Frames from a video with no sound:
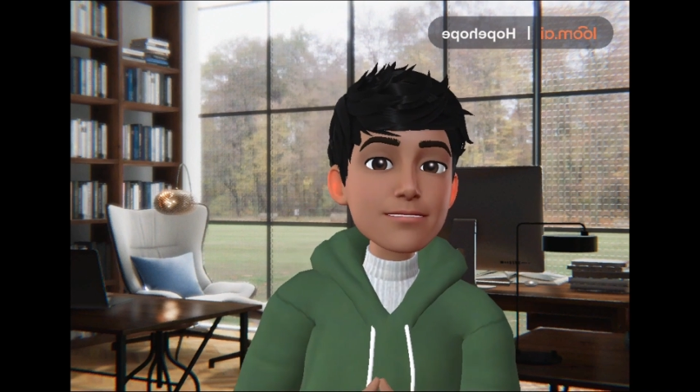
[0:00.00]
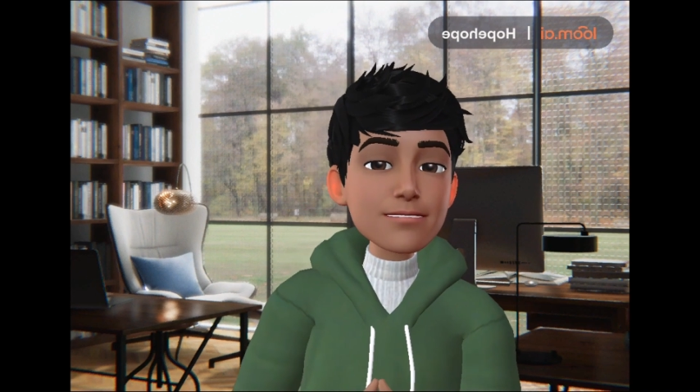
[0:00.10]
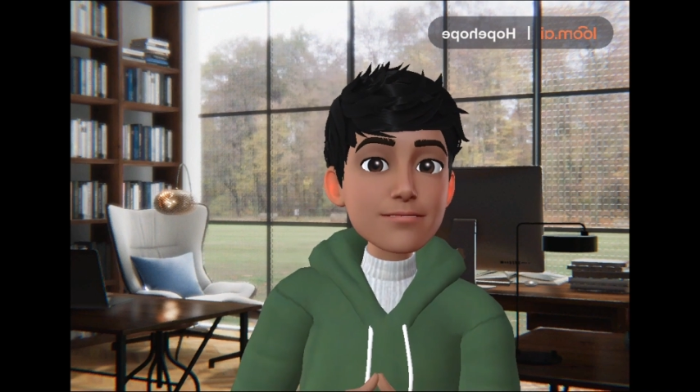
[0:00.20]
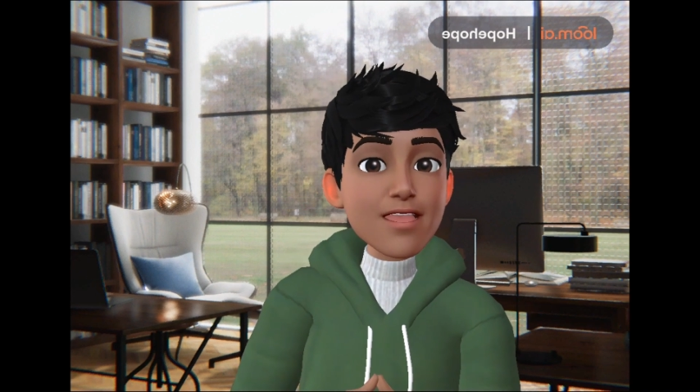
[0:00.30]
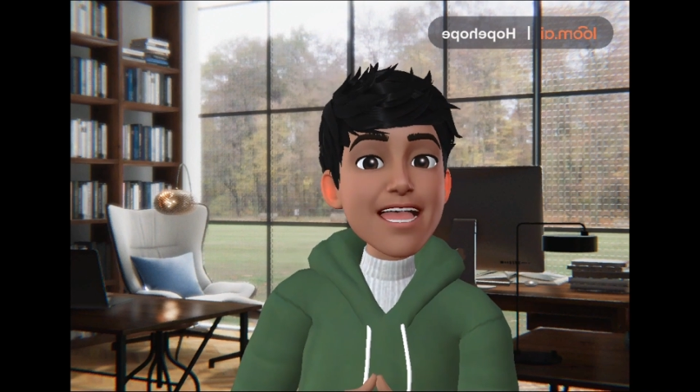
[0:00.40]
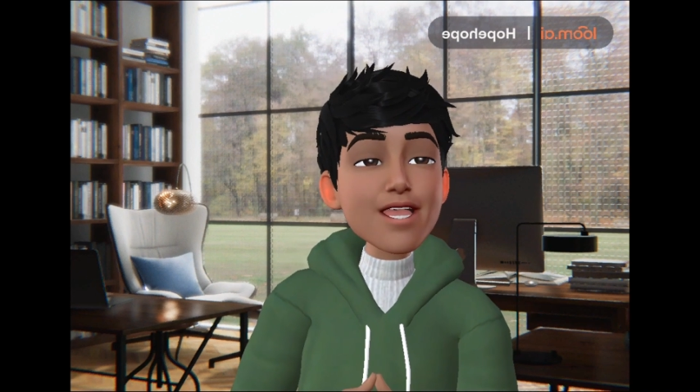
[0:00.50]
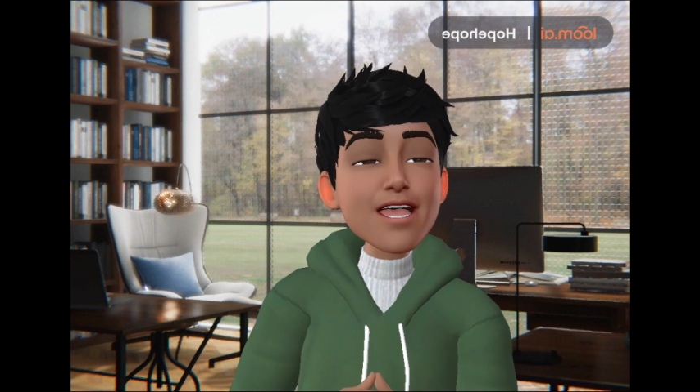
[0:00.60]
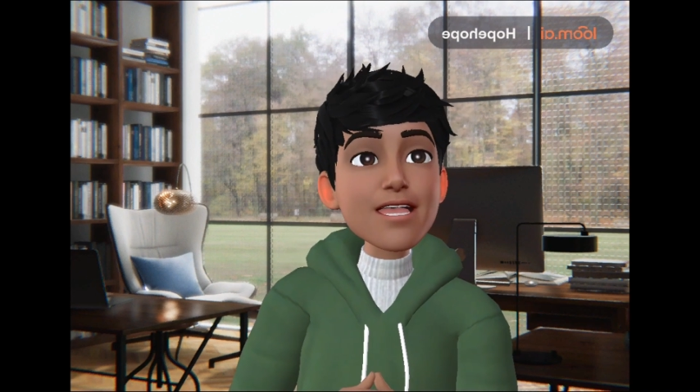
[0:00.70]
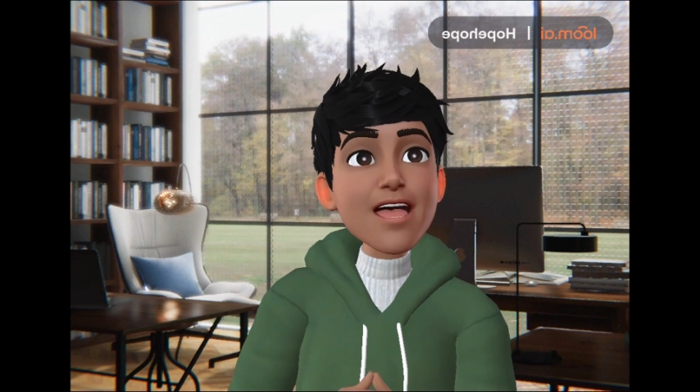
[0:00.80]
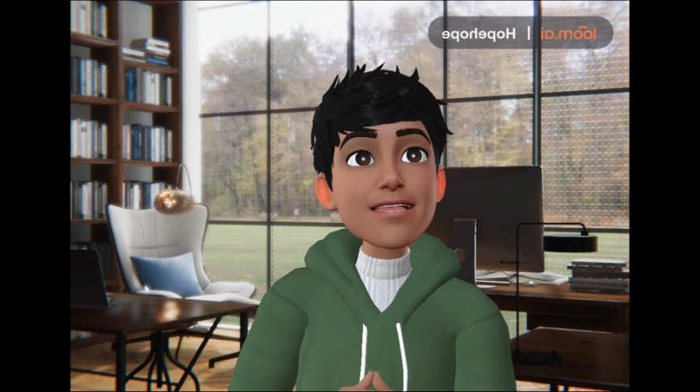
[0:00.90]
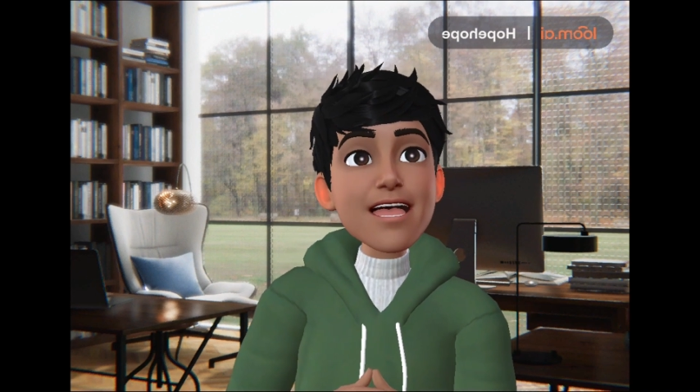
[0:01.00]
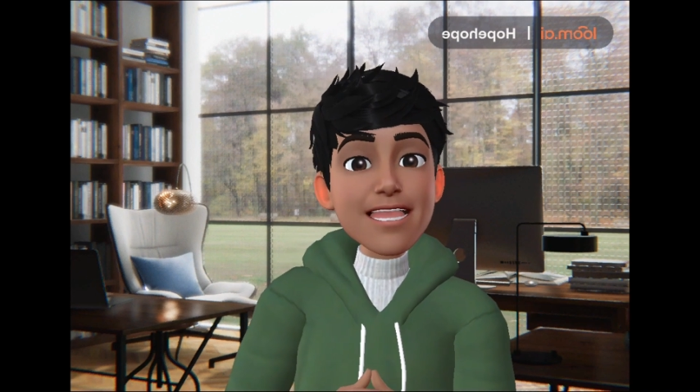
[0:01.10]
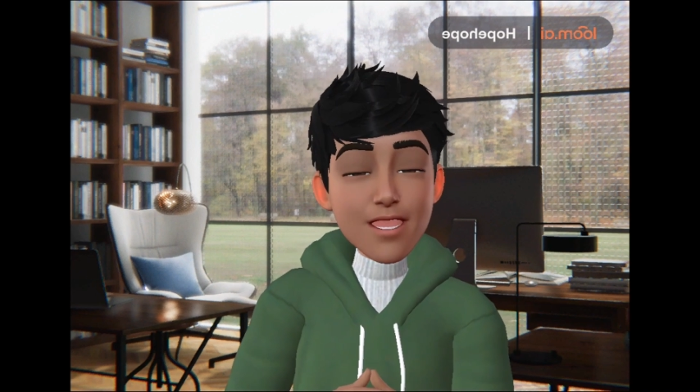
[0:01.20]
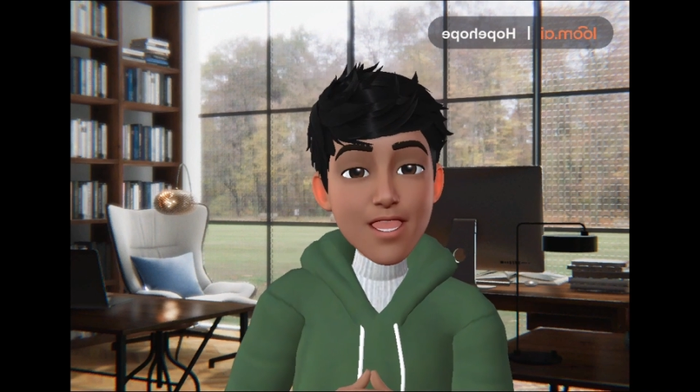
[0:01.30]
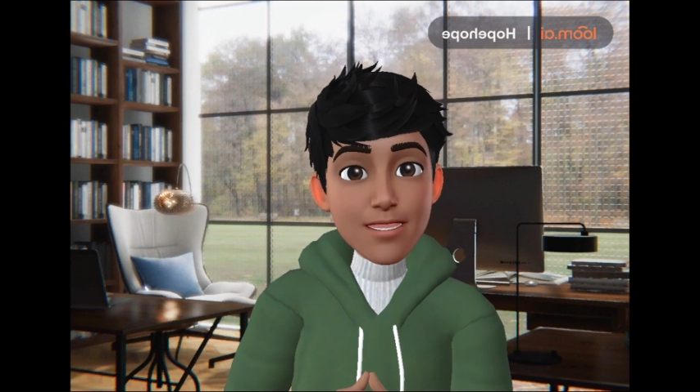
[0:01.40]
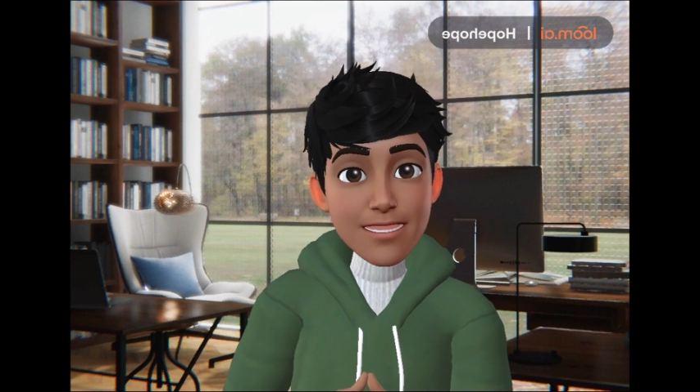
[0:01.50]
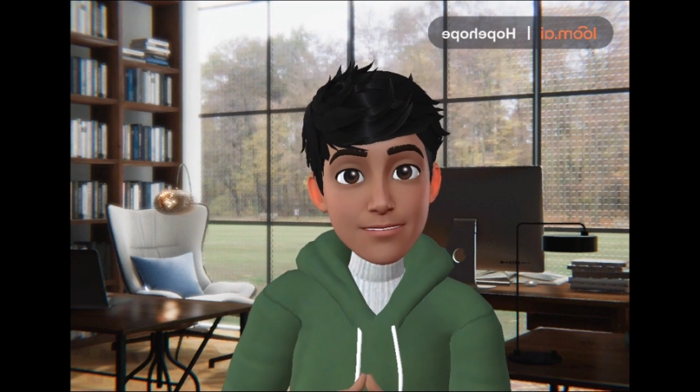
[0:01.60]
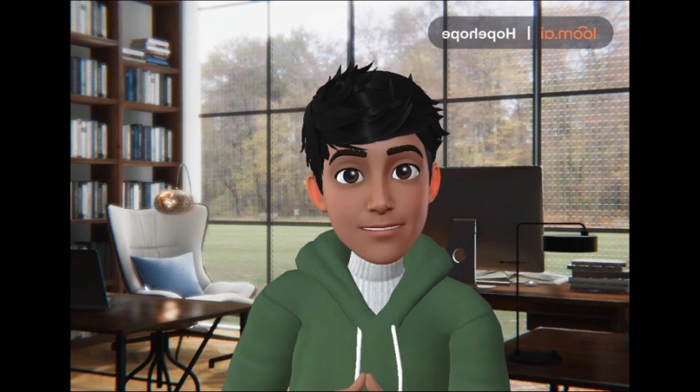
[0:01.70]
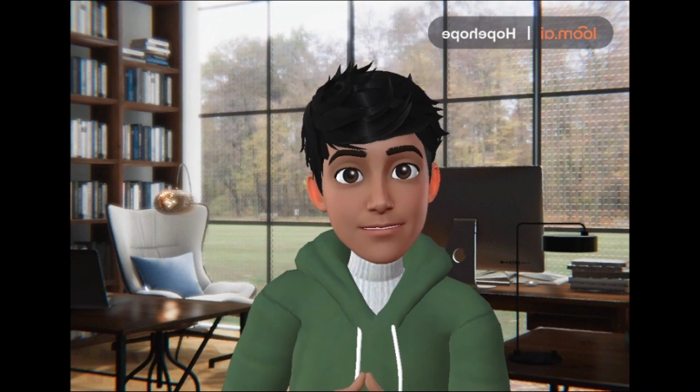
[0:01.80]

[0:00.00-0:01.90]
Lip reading: particularly Chinese tech stocks.